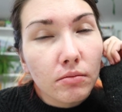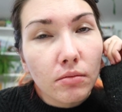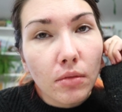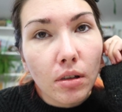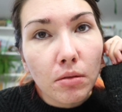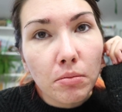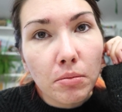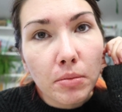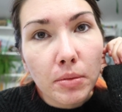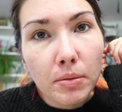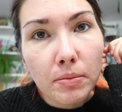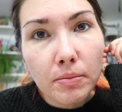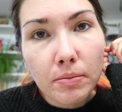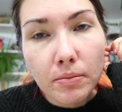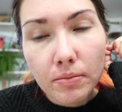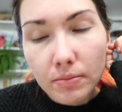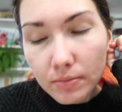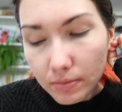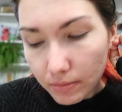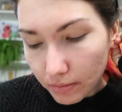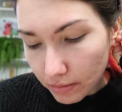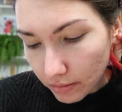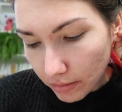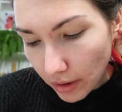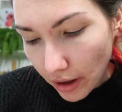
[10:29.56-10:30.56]
I'm
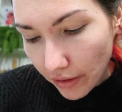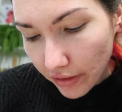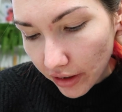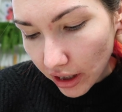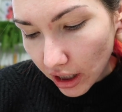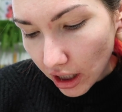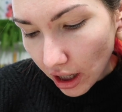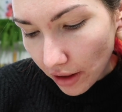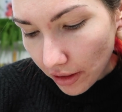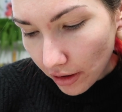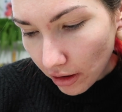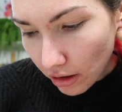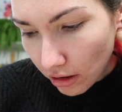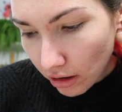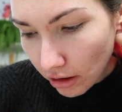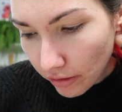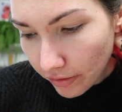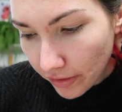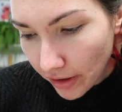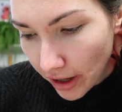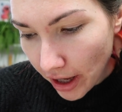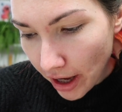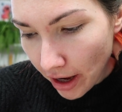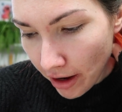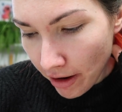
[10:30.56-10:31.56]
having another
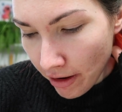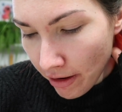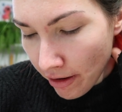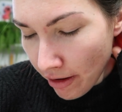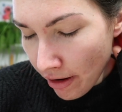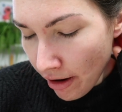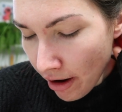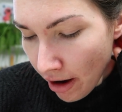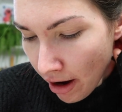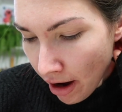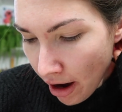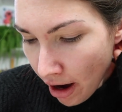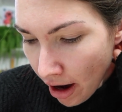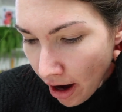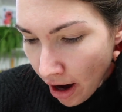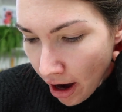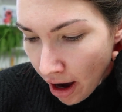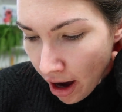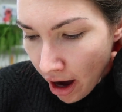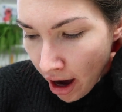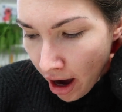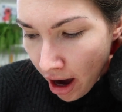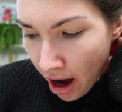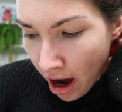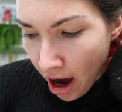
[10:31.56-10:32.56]
coffee,
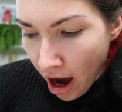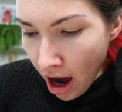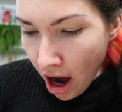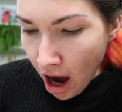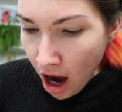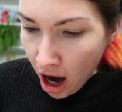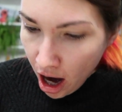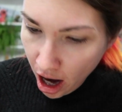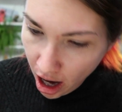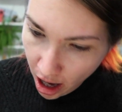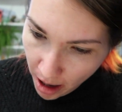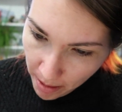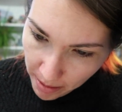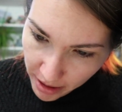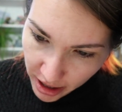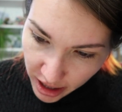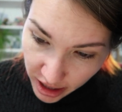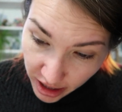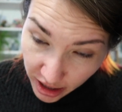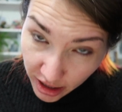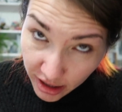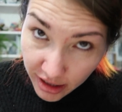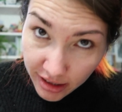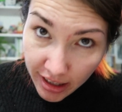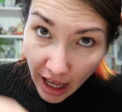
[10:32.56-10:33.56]
but
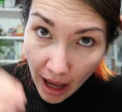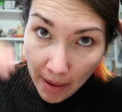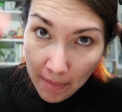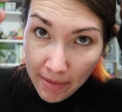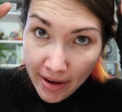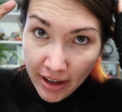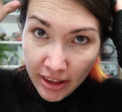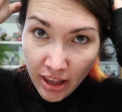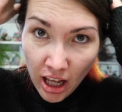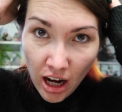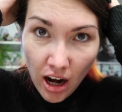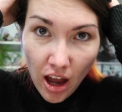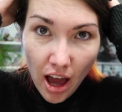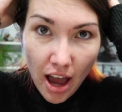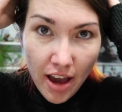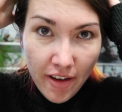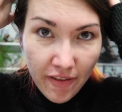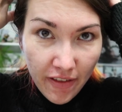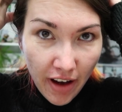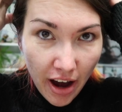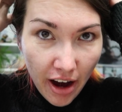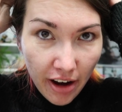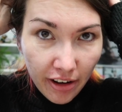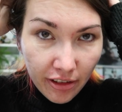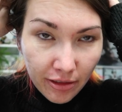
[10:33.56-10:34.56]
it's just sapping the
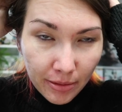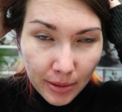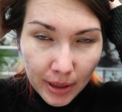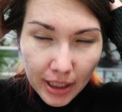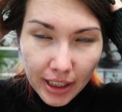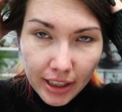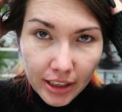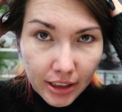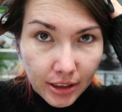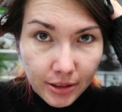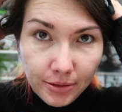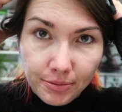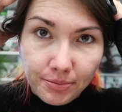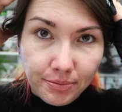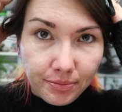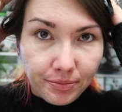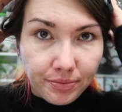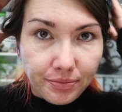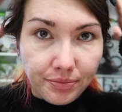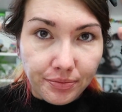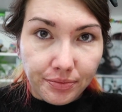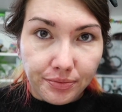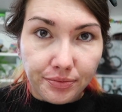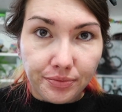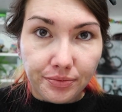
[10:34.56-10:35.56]
life out of me.
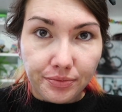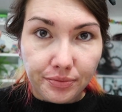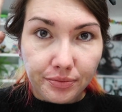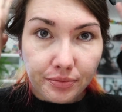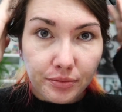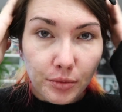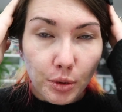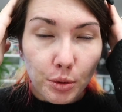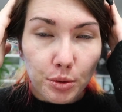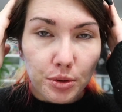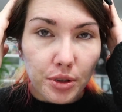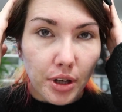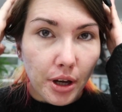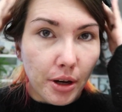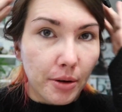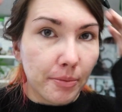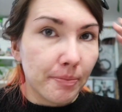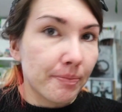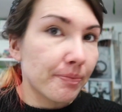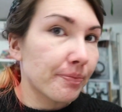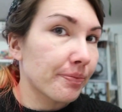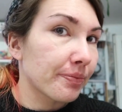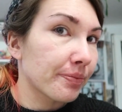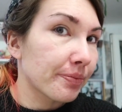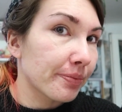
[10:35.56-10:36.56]

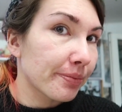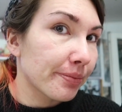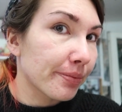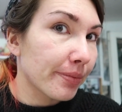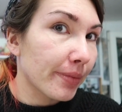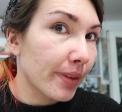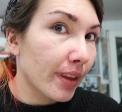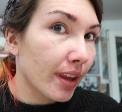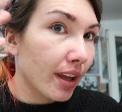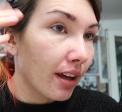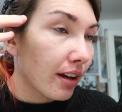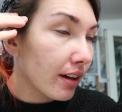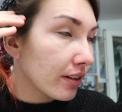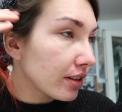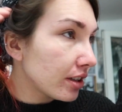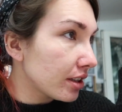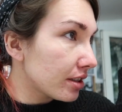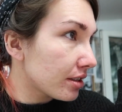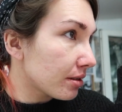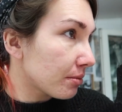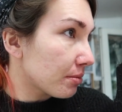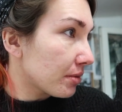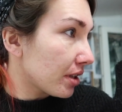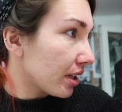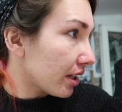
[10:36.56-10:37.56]
Also, I
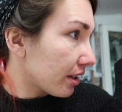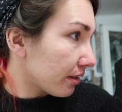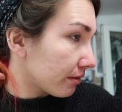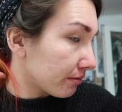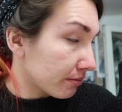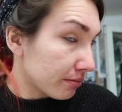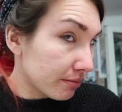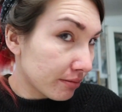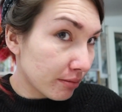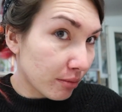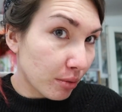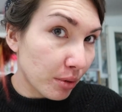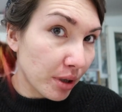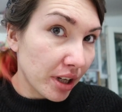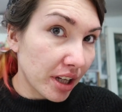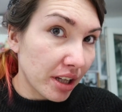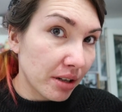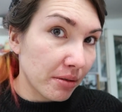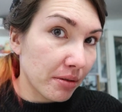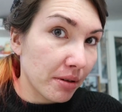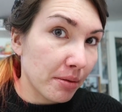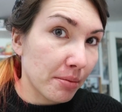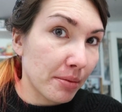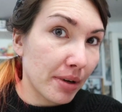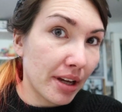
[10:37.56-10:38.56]
did something
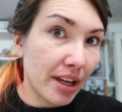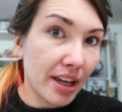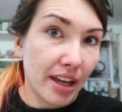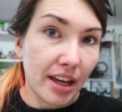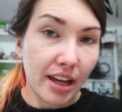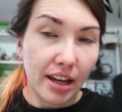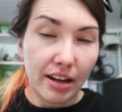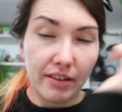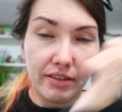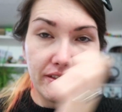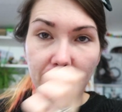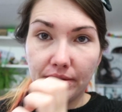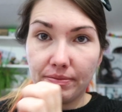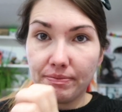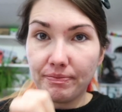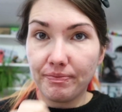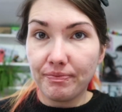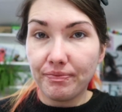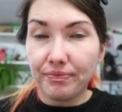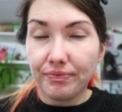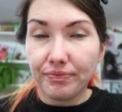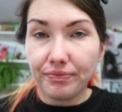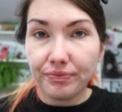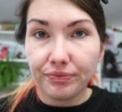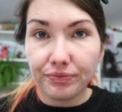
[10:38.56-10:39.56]
weird with my hair and
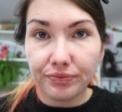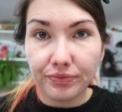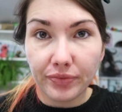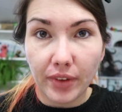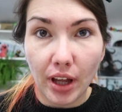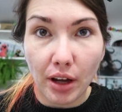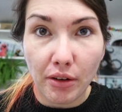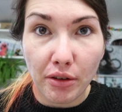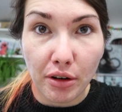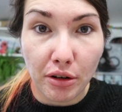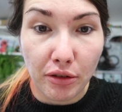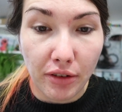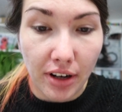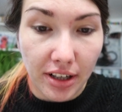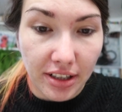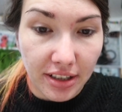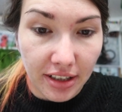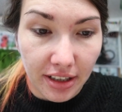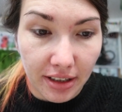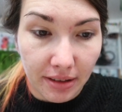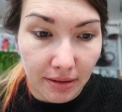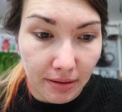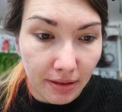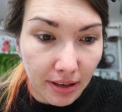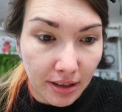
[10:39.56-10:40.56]
I regret
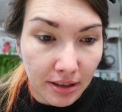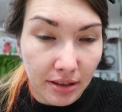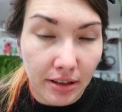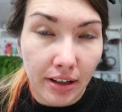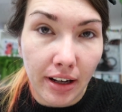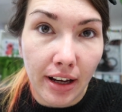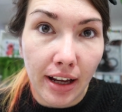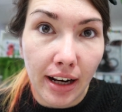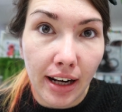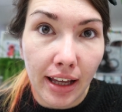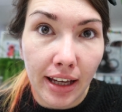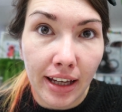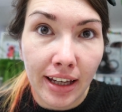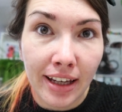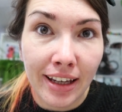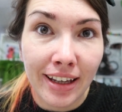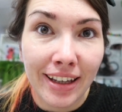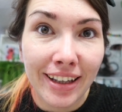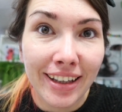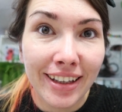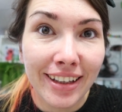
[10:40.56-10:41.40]
it entirely.